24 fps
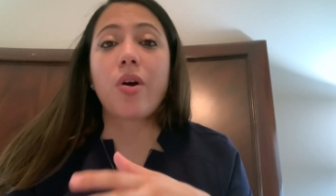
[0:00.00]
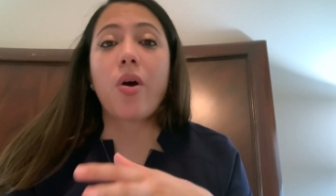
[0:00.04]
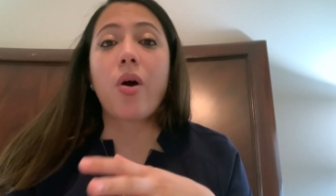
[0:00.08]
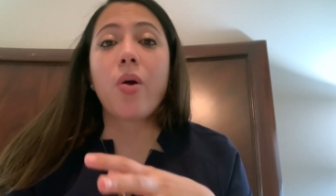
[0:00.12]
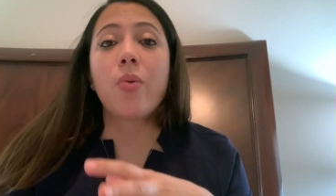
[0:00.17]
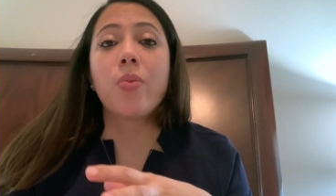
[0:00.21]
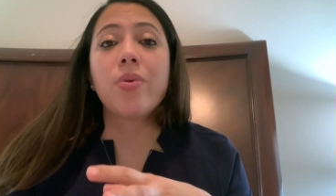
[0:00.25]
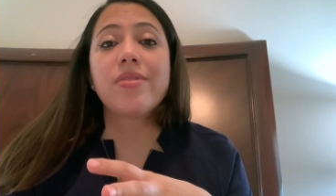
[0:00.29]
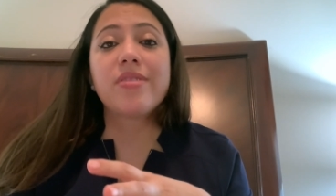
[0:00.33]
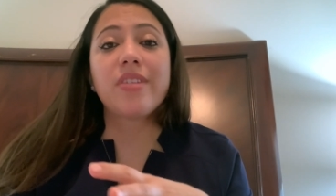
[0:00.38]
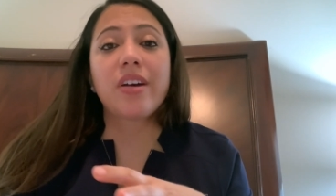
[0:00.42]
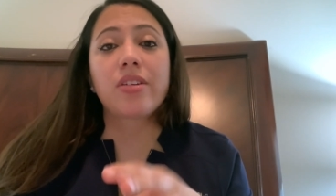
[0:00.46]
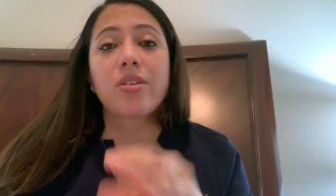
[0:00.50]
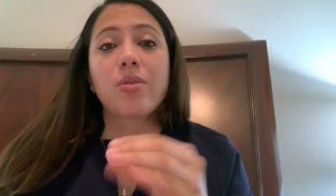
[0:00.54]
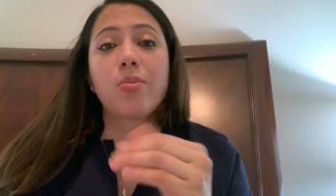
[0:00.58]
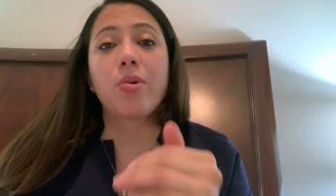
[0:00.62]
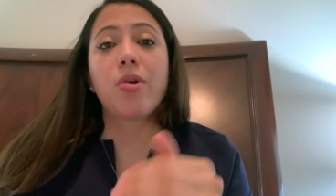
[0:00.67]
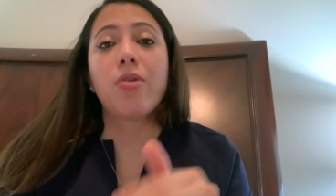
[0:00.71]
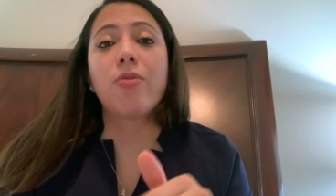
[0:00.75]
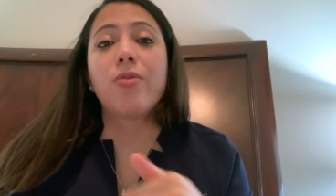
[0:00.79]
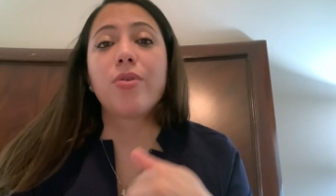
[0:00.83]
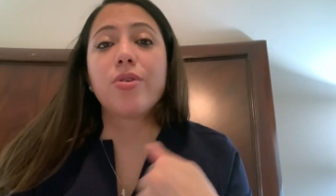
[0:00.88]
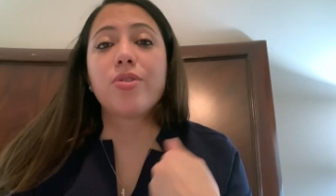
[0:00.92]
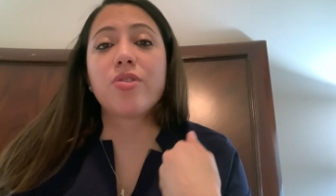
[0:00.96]
are
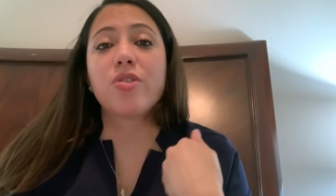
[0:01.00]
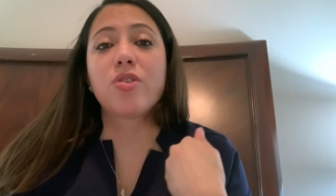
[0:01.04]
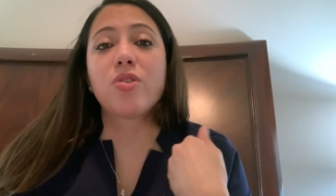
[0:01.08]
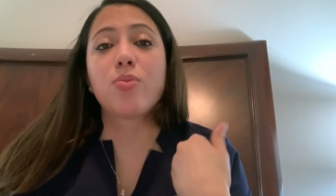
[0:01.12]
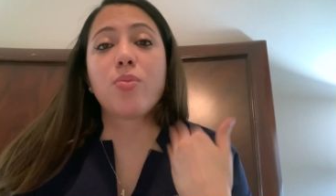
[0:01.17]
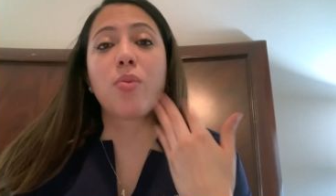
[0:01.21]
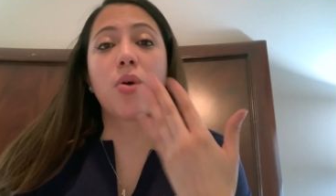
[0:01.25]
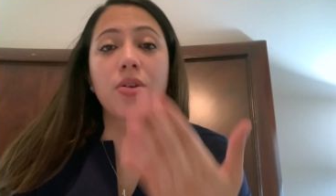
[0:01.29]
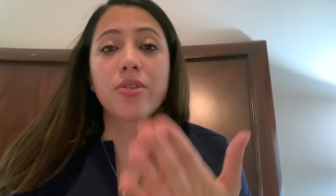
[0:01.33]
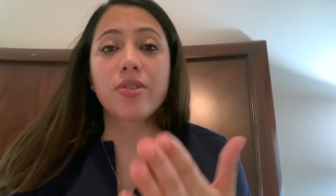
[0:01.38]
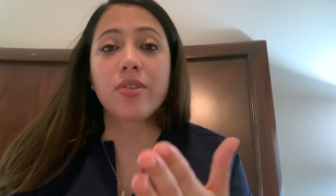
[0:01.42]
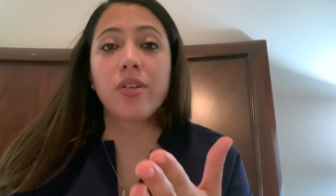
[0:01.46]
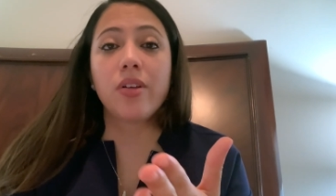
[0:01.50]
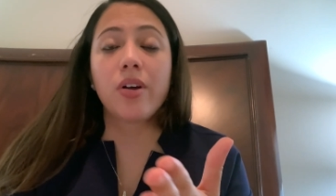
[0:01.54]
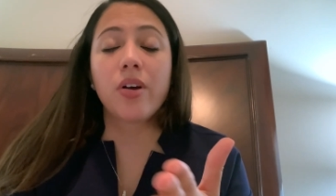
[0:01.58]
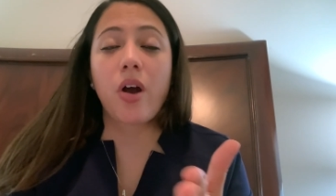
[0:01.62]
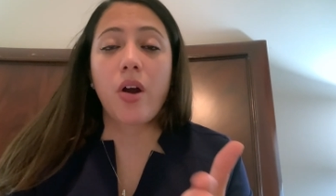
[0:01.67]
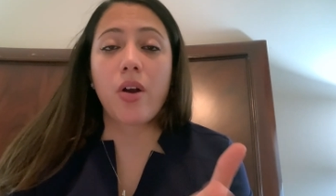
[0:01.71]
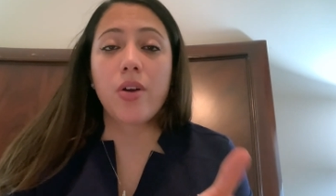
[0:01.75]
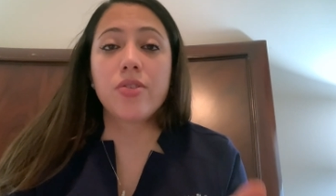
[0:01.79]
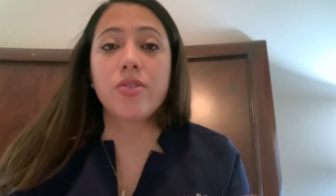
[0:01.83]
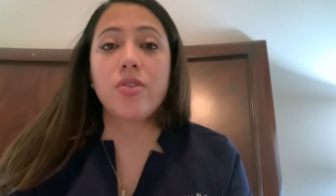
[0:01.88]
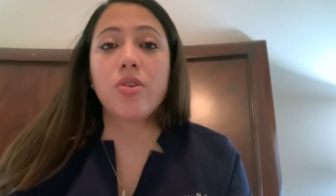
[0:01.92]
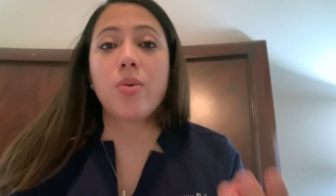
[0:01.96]
resectable versus small cell lung
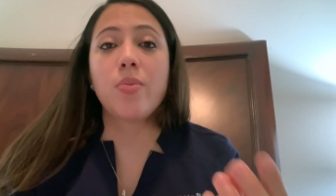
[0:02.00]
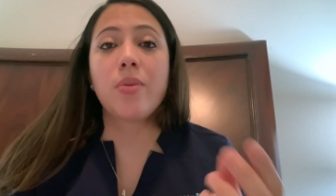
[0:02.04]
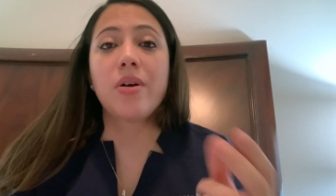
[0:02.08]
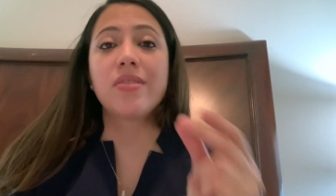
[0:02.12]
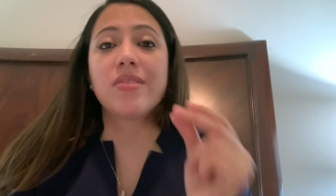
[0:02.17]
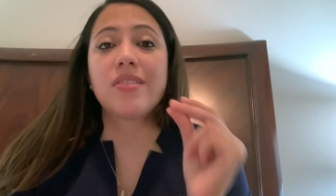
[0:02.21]
carcinoma.